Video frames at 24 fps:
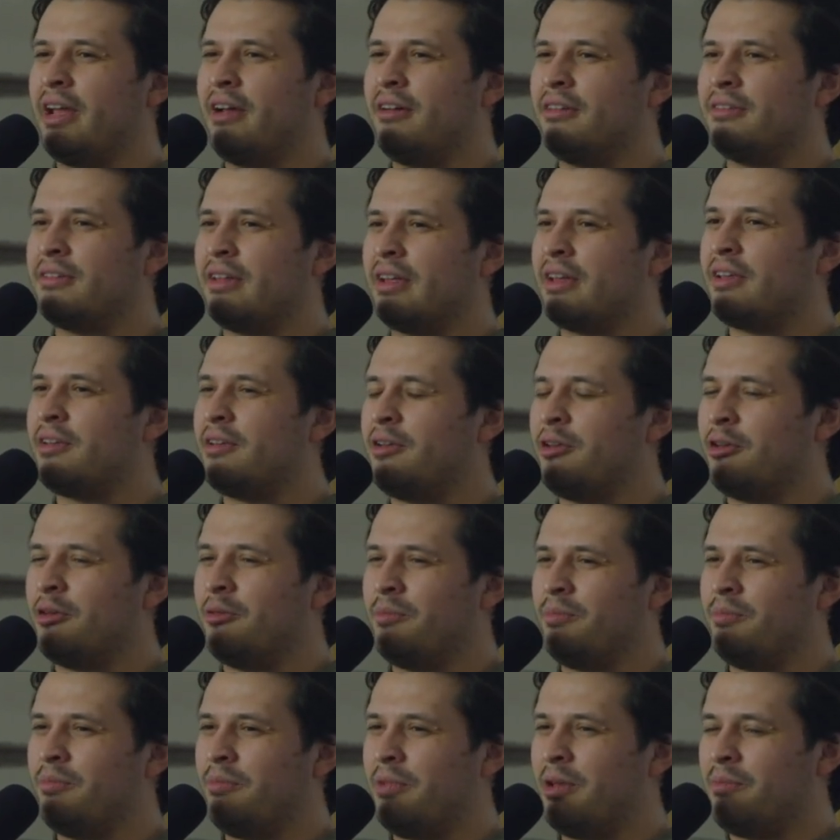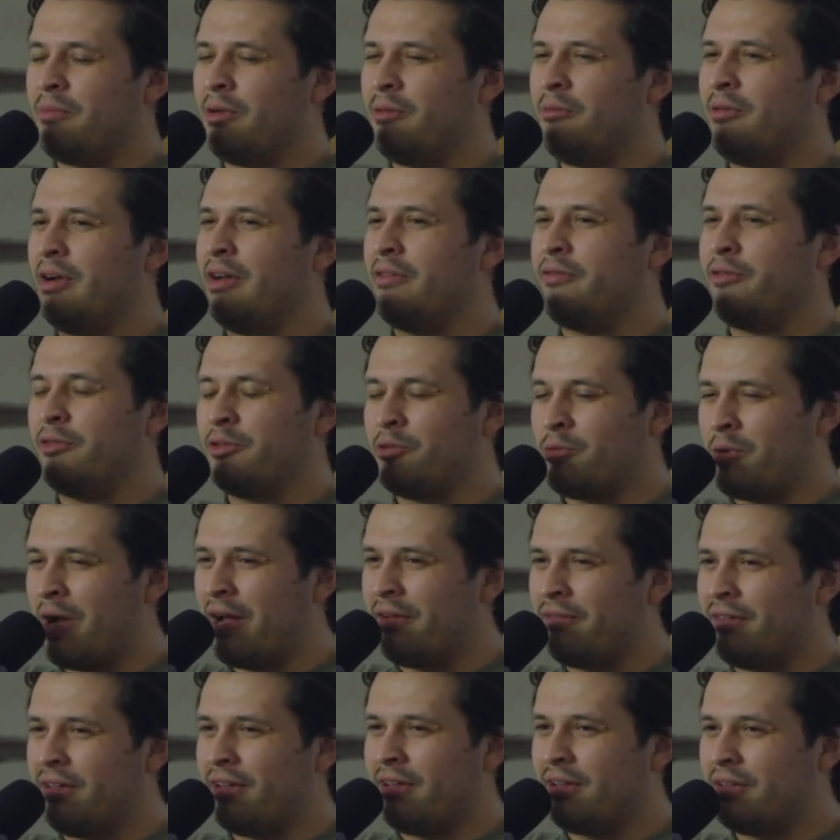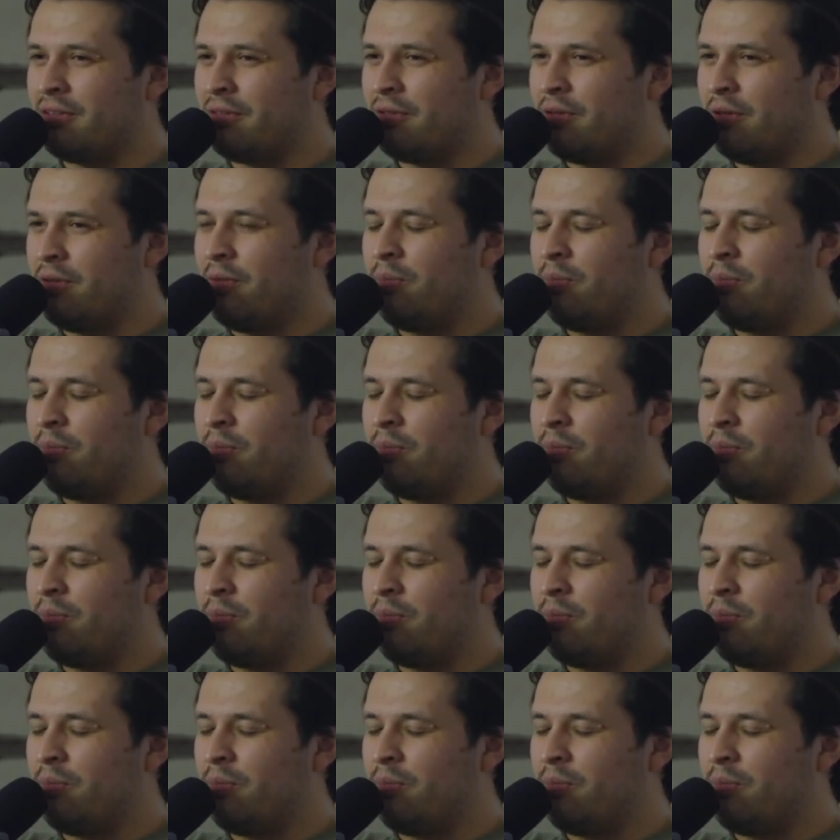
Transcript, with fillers: I was like, you know, me and my wife were driving